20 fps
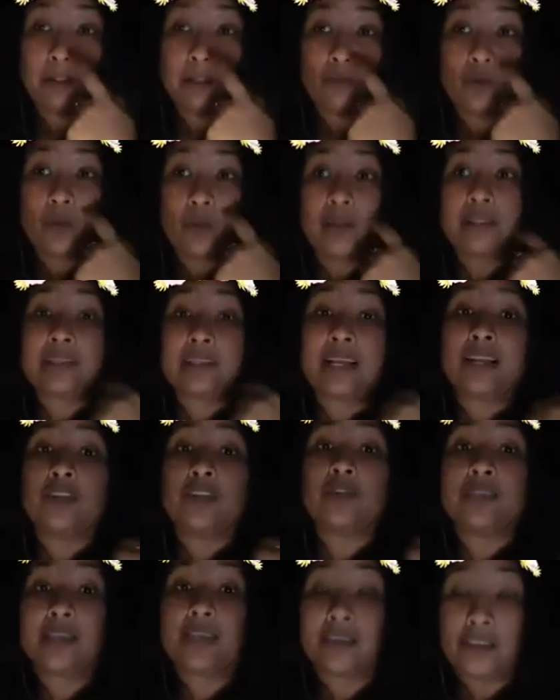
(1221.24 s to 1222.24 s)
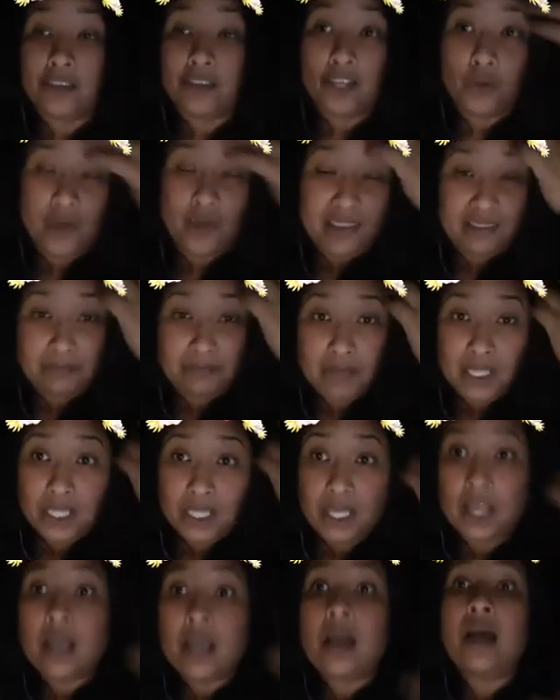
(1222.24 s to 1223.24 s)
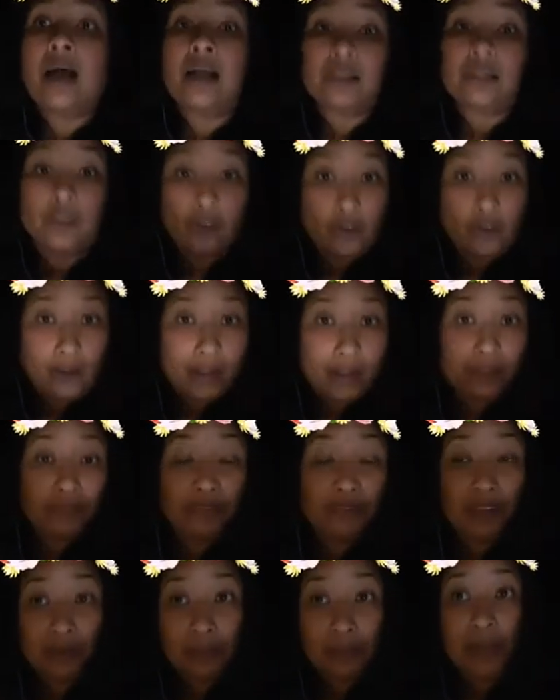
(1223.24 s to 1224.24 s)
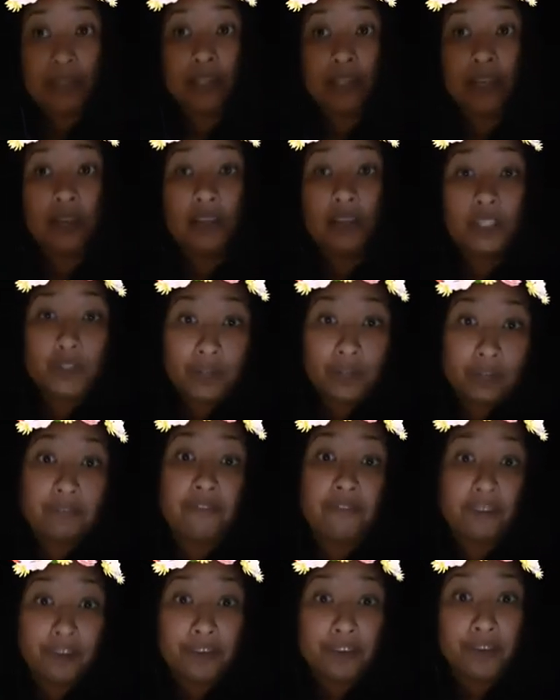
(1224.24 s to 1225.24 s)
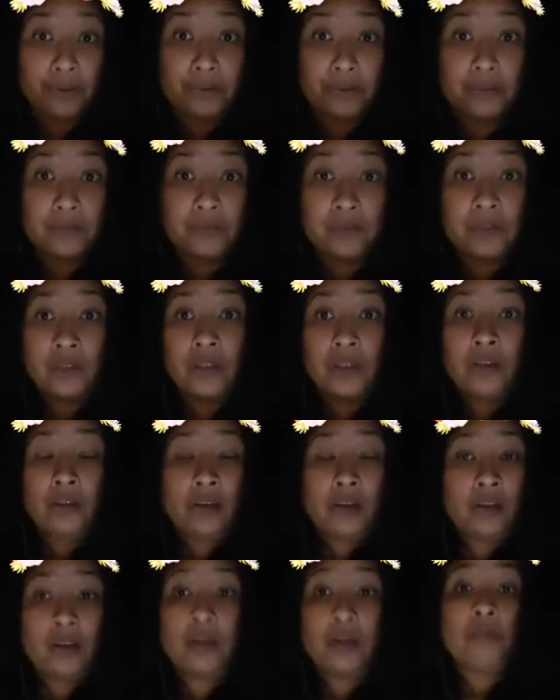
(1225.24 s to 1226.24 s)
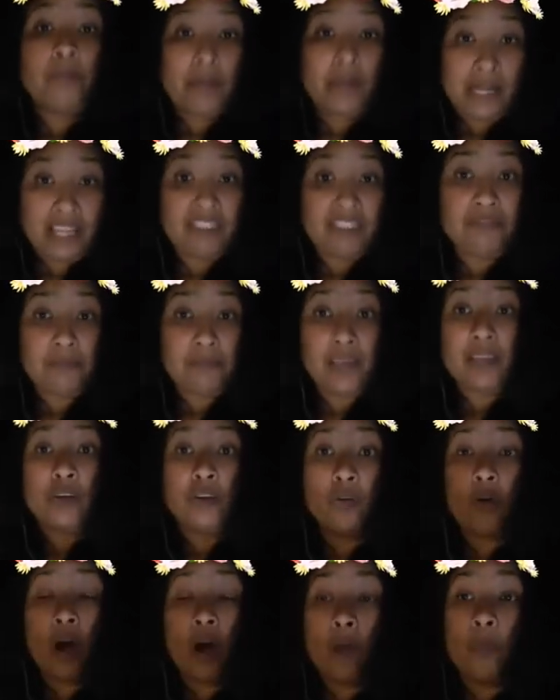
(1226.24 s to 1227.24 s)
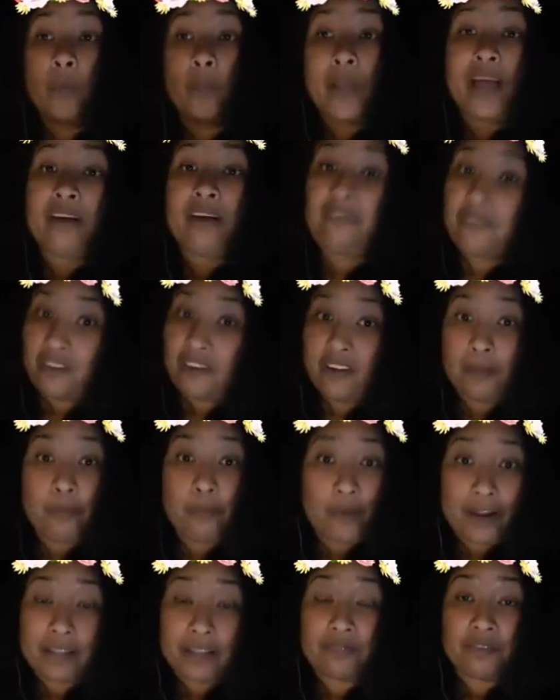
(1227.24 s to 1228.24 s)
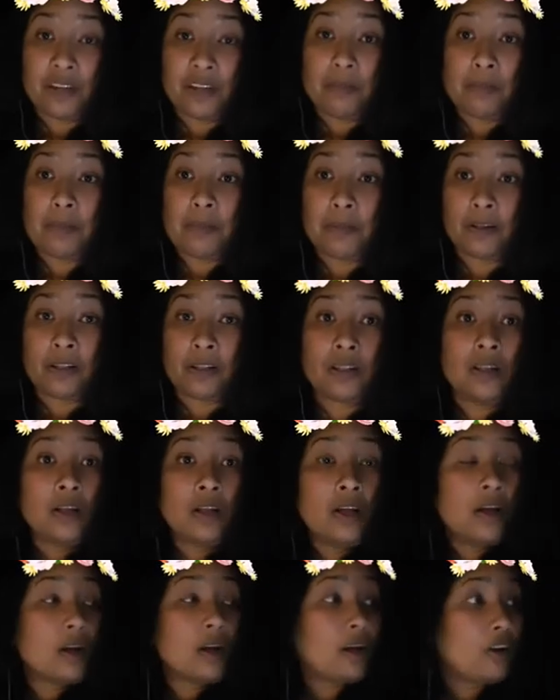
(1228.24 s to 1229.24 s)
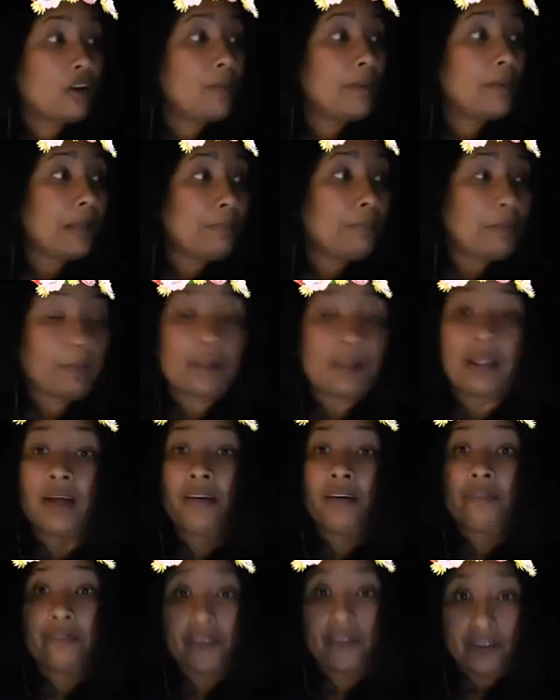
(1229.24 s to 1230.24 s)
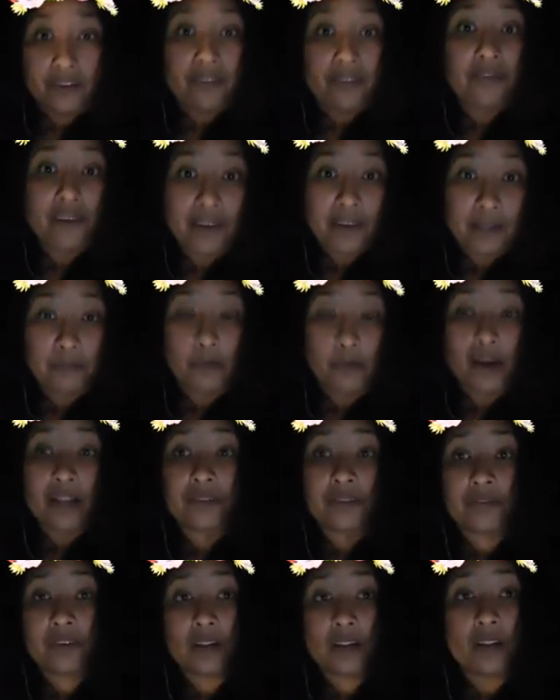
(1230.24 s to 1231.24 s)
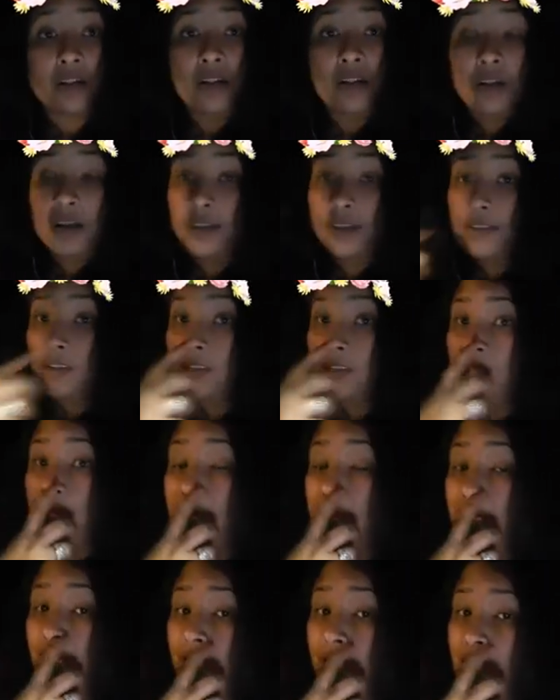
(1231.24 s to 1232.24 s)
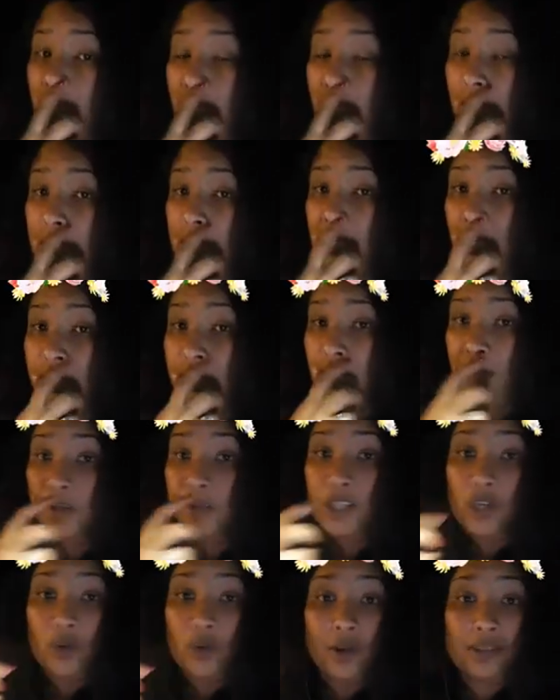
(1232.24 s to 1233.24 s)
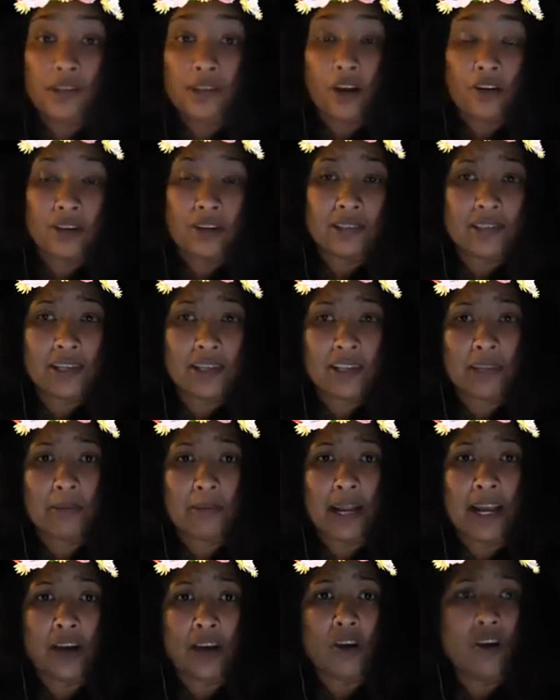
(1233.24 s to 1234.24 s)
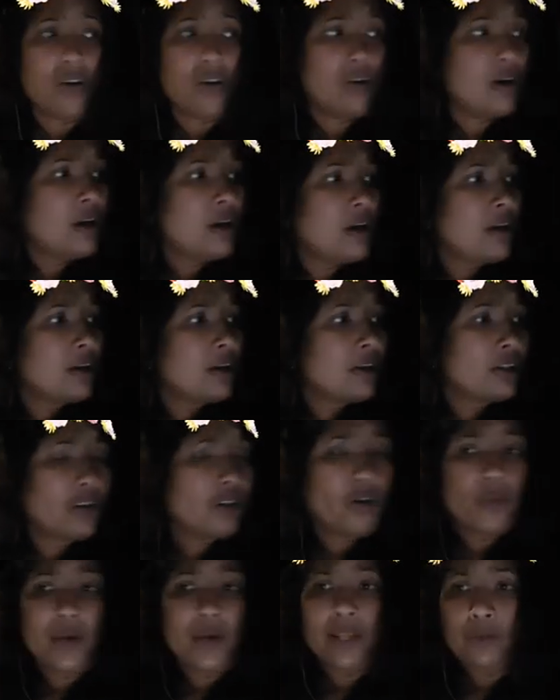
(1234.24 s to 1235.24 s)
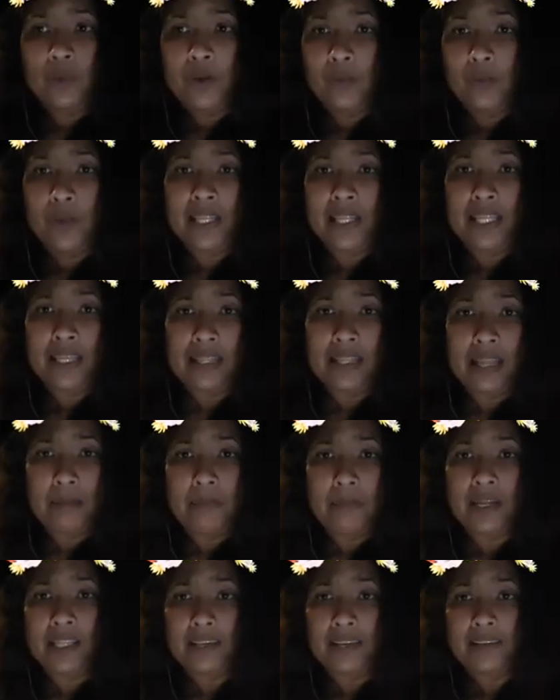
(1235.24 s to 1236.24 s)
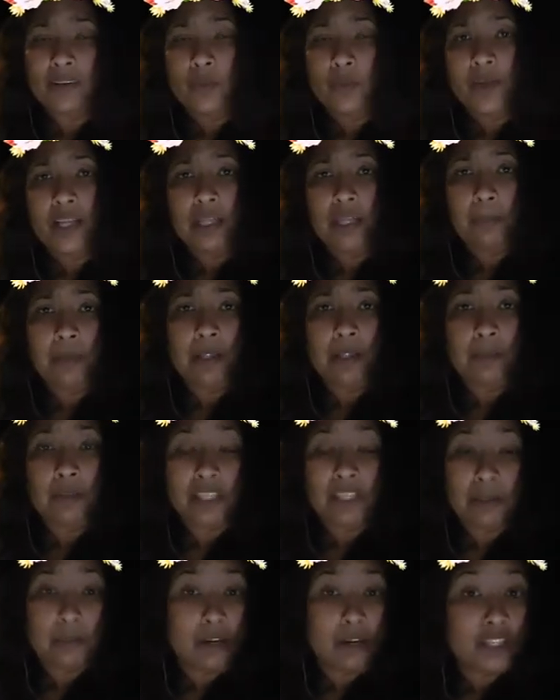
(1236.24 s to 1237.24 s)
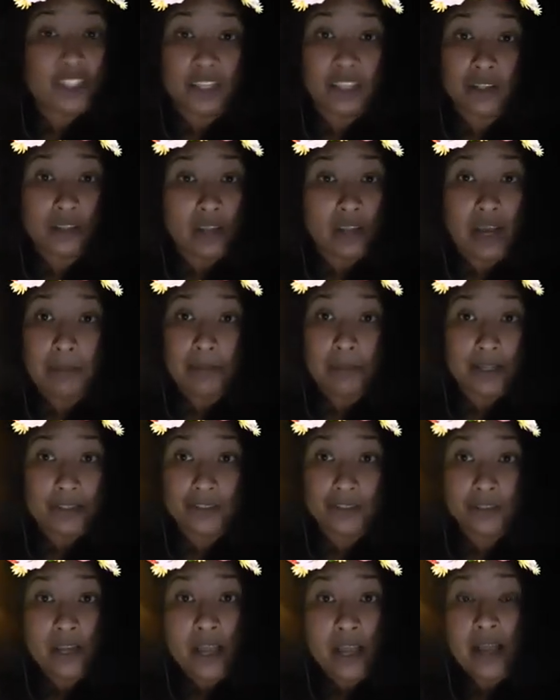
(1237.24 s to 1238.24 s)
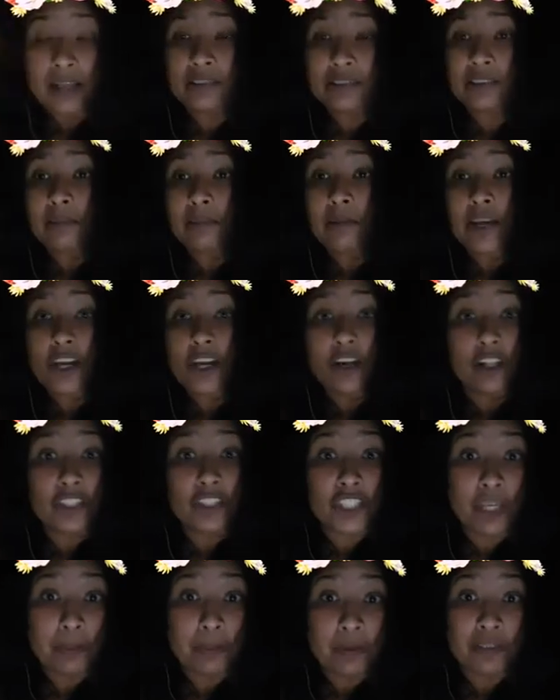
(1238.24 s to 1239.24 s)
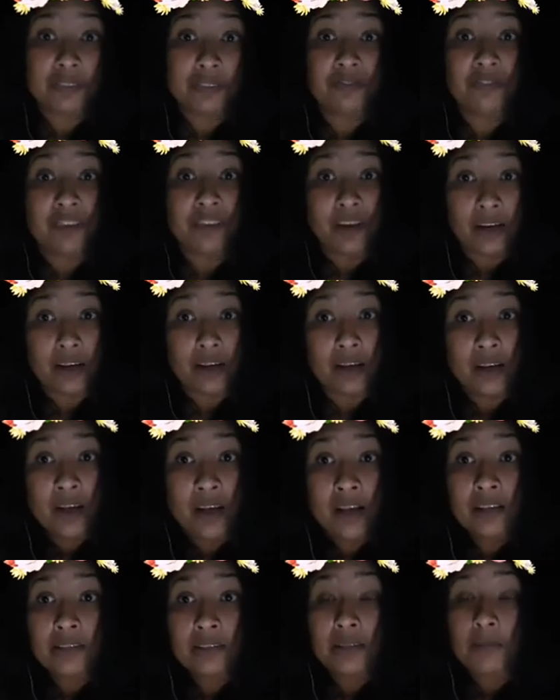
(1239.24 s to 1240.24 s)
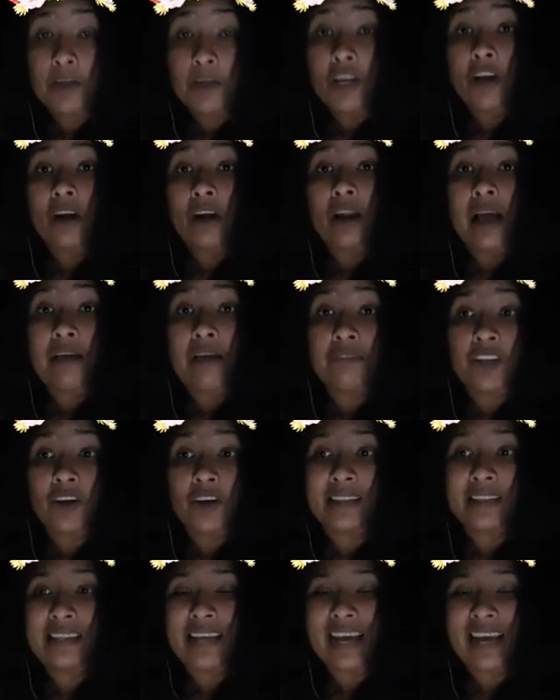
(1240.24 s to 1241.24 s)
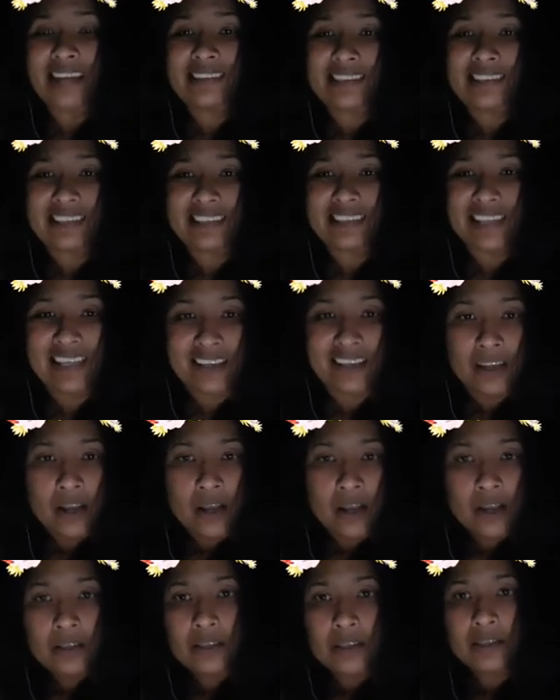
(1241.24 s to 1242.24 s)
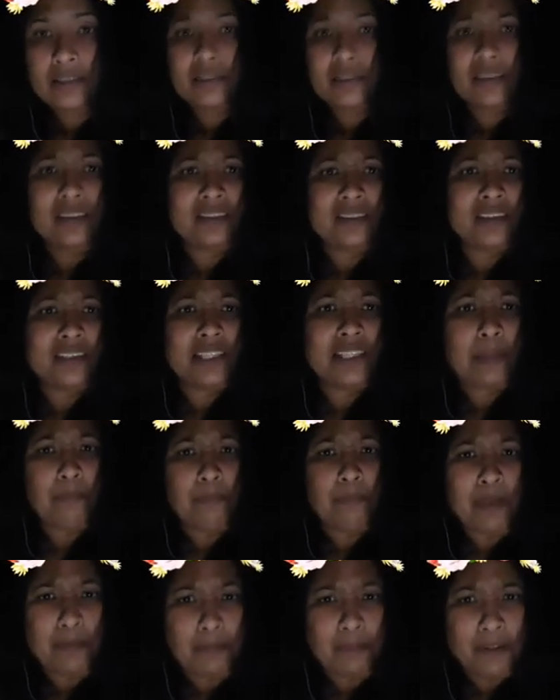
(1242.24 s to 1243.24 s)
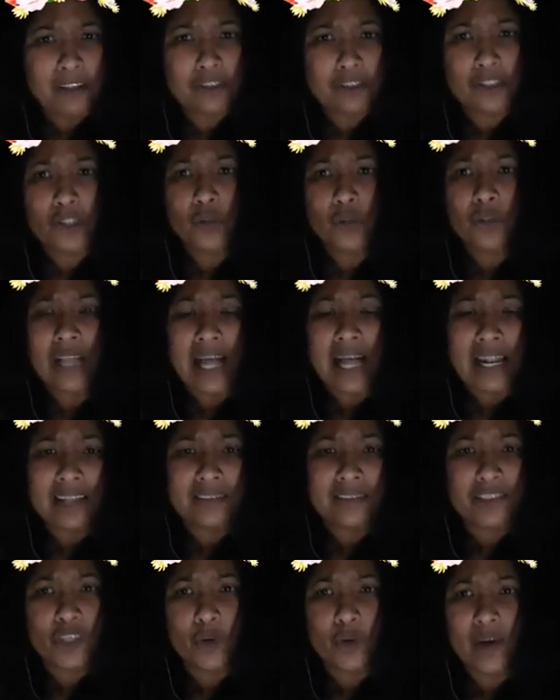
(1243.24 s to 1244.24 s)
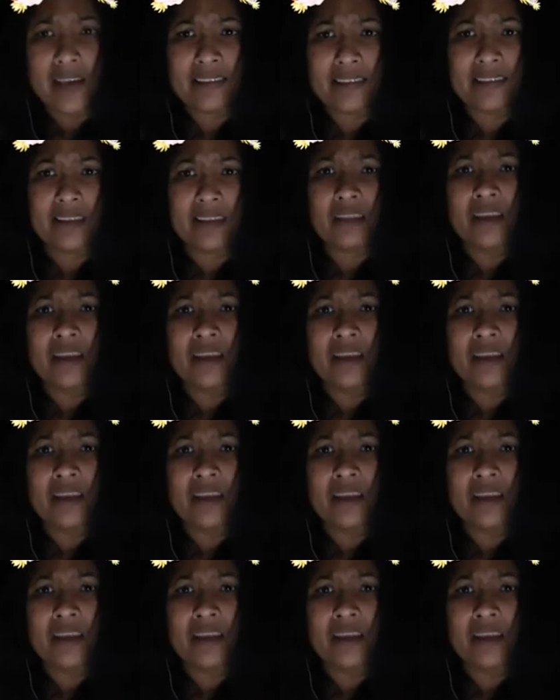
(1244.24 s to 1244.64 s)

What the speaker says: we will tell you take your US money and go right the fuck back to your country and fuck you. Believe me, we are very prideful people. Caribbean people are very fucking prideful. So not because you come down there with US currency, you're gonna be like, oh, you know, we need that money, so we're gonna put up with your bullshit. Nah, bitch. And some of y'all cheap as fuck. Some of y'all have the audacity to tip people $2 US and